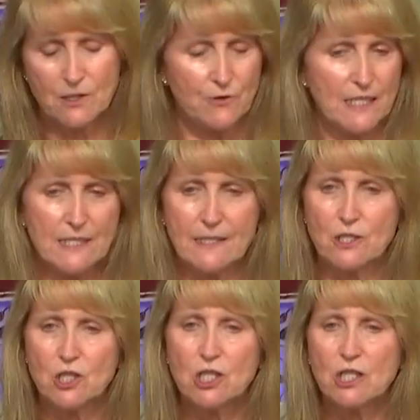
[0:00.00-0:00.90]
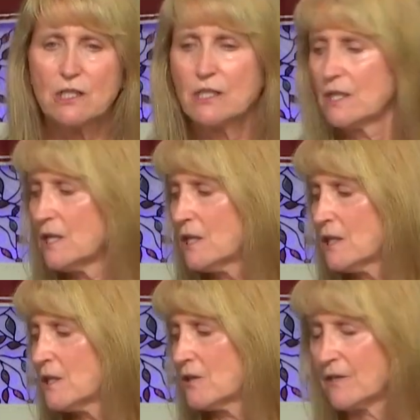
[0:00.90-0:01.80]
are easy to cook.
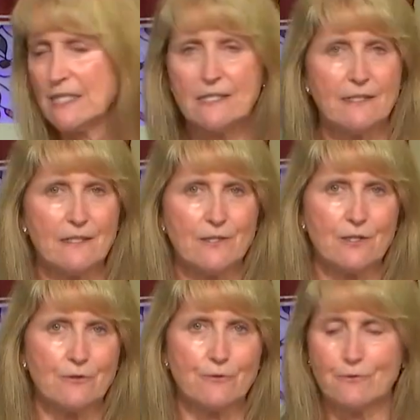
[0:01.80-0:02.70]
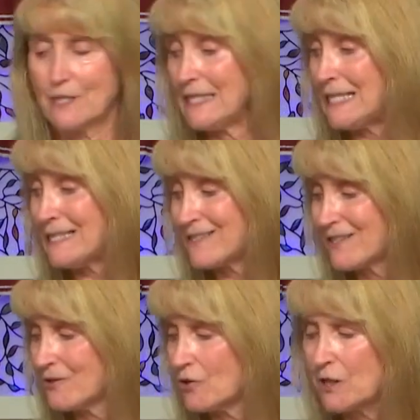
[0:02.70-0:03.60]
They're easy to
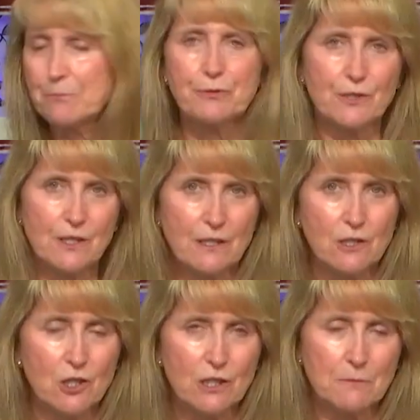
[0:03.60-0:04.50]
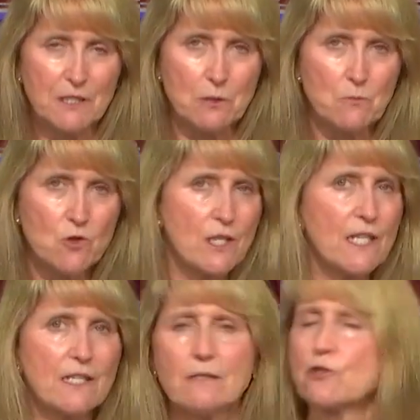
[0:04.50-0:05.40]
eat. You can cook them in the
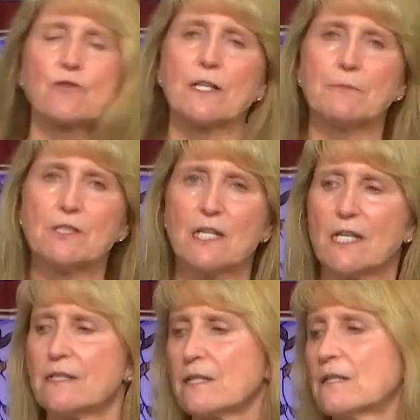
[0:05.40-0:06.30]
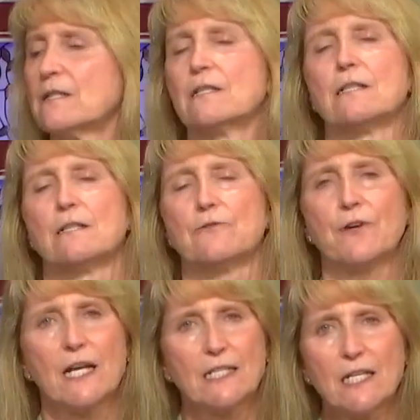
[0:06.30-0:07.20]
morning, scrambled eggs,
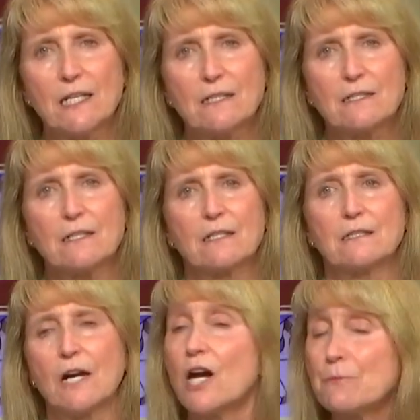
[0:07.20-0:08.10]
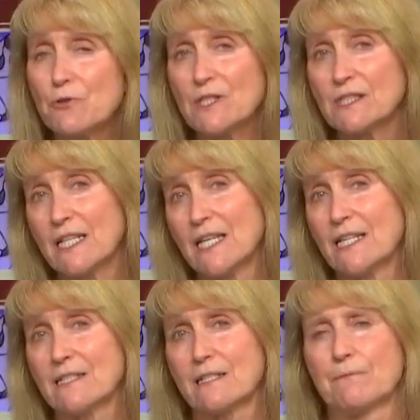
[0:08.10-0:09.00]
fried eggs, hard-boiled
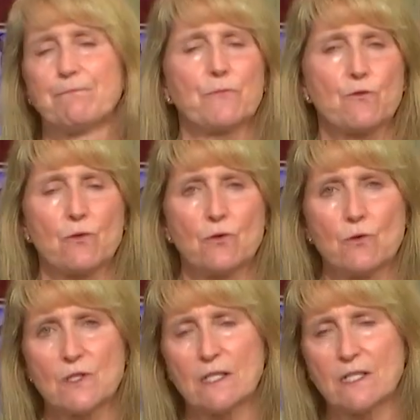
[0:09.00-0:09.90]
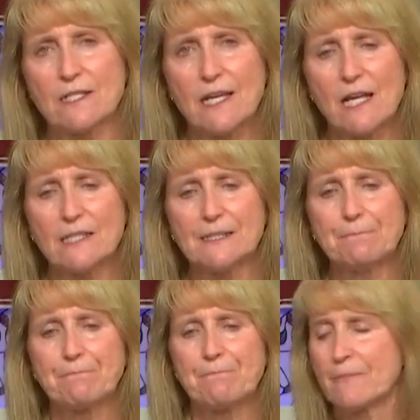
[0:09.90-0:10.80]
eggs, throw those in a salad.
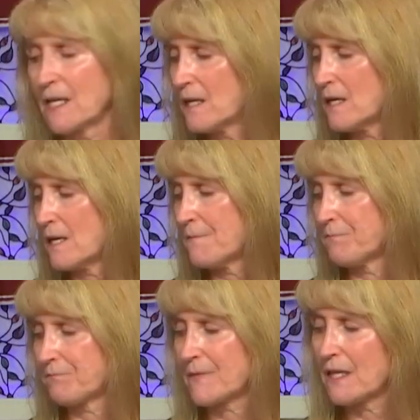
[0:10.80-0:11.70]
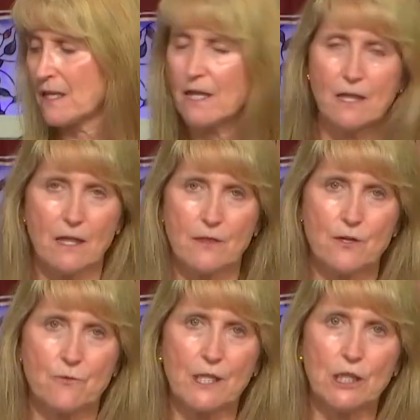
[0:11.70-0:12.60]

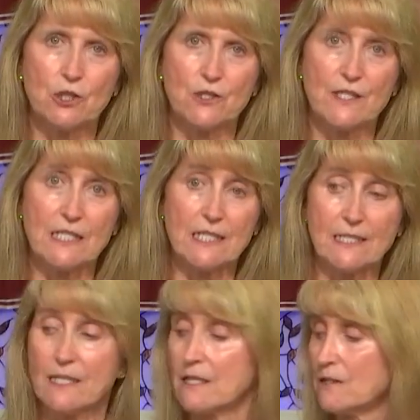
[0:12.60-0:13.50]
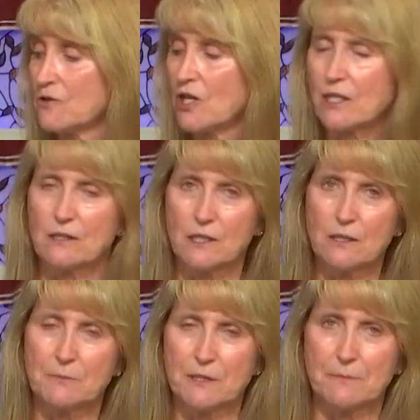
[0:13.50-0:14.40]
They're really good to eat. And I'll talk a
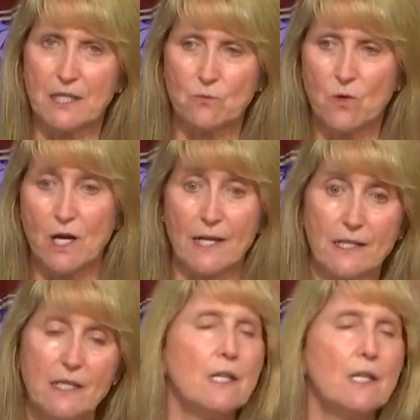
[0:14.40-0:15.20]
little bit about why